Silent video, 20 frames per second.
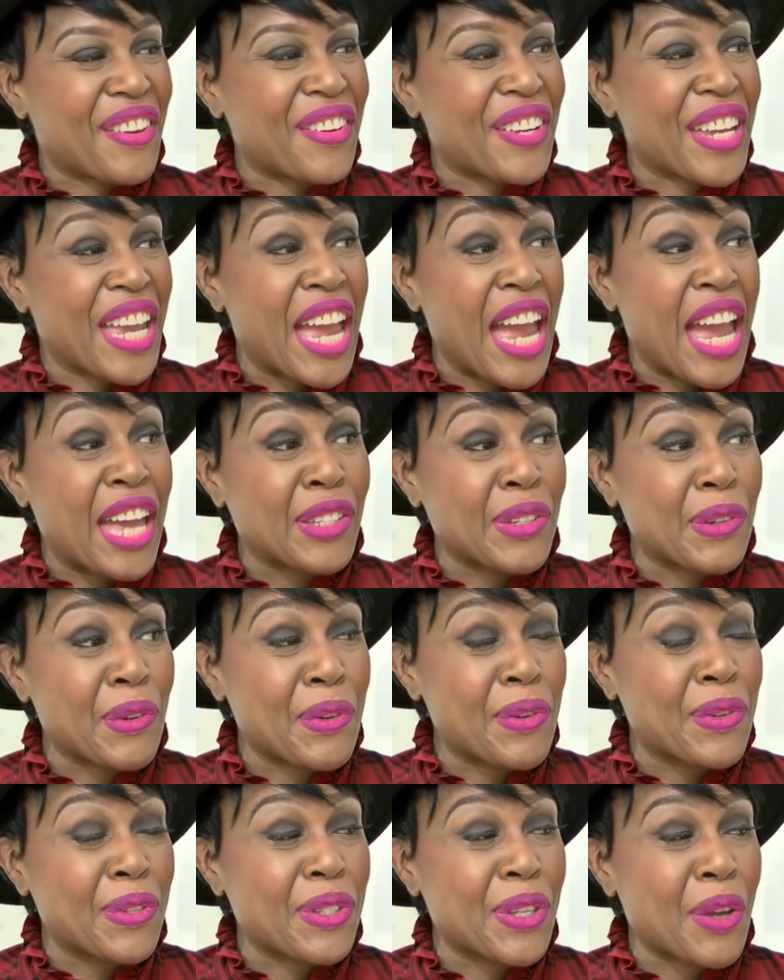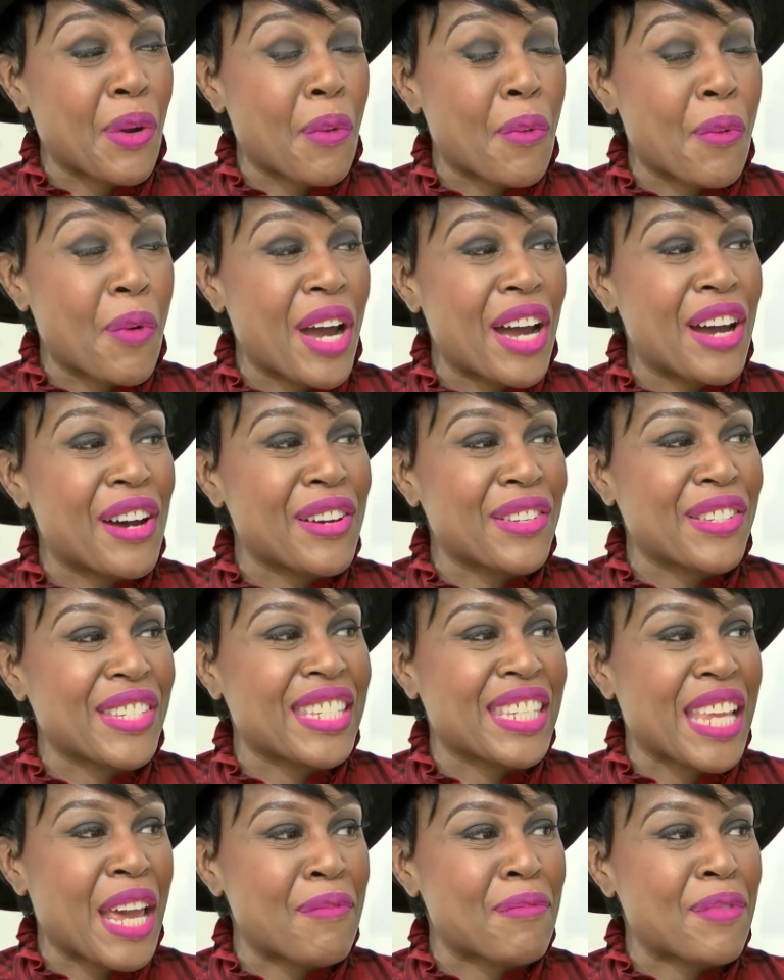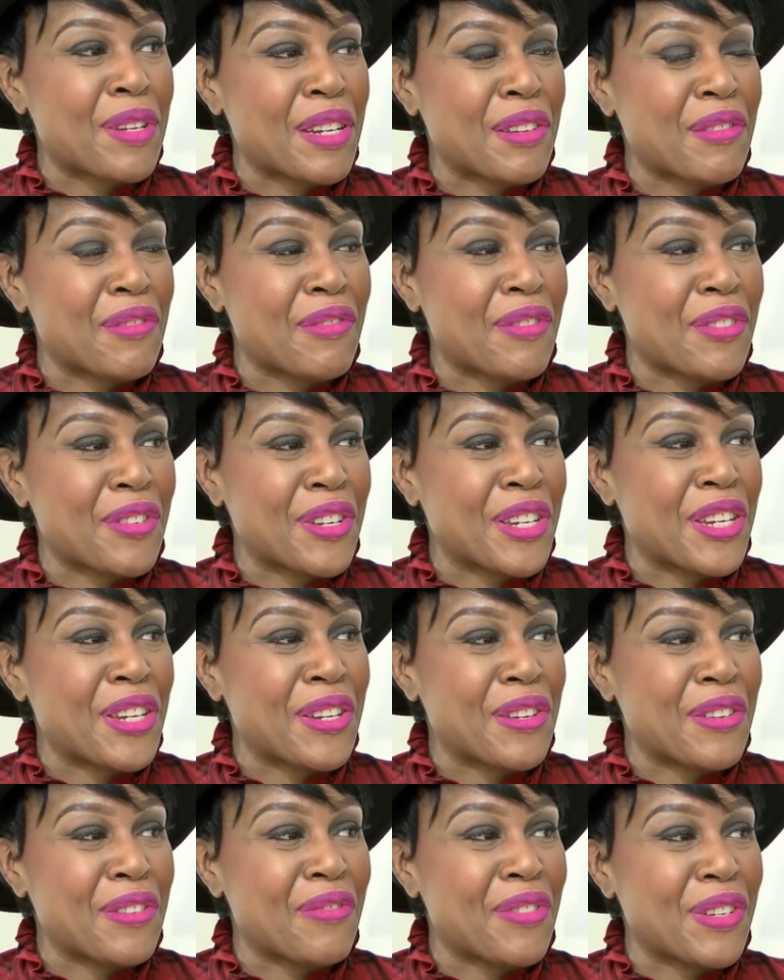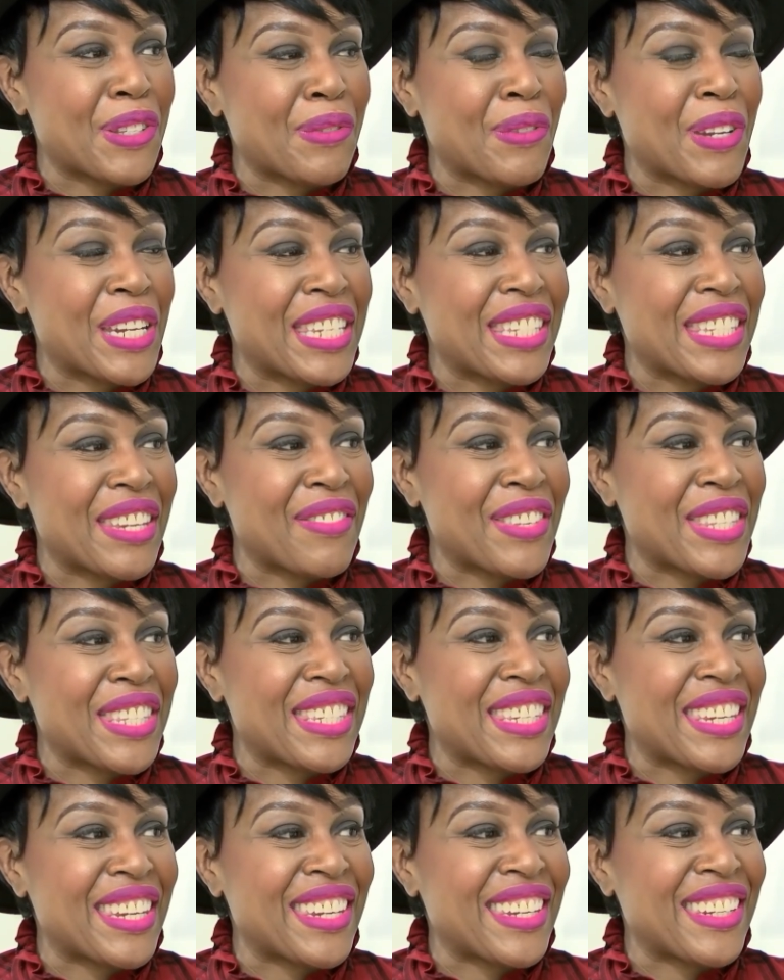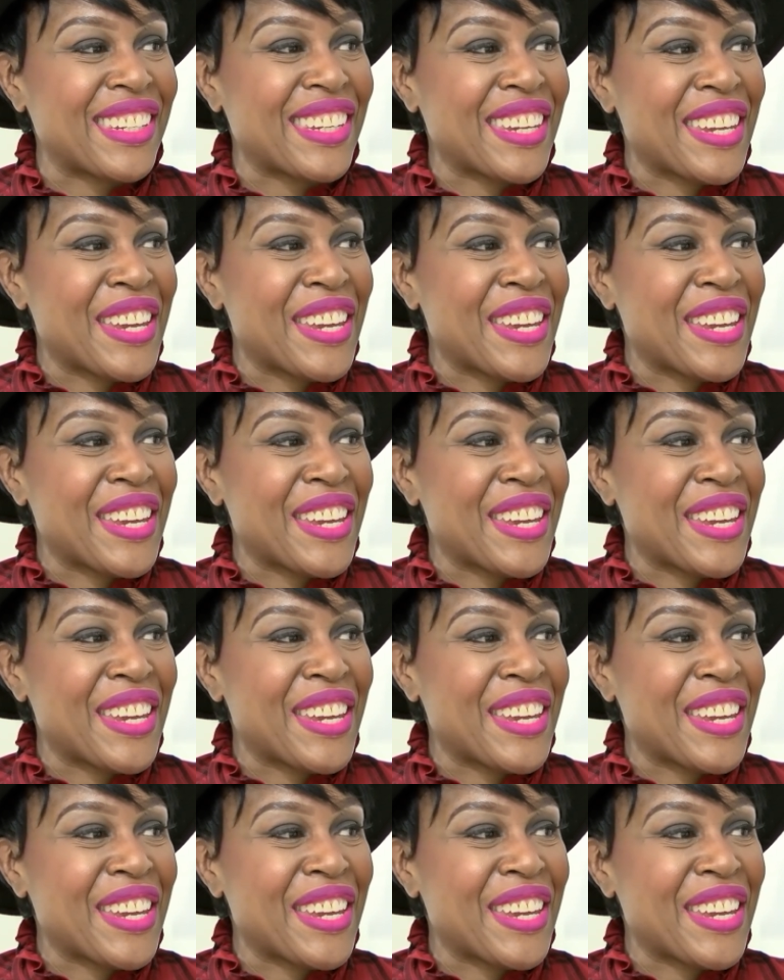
Okay, and also, what else is happening for you for 2017?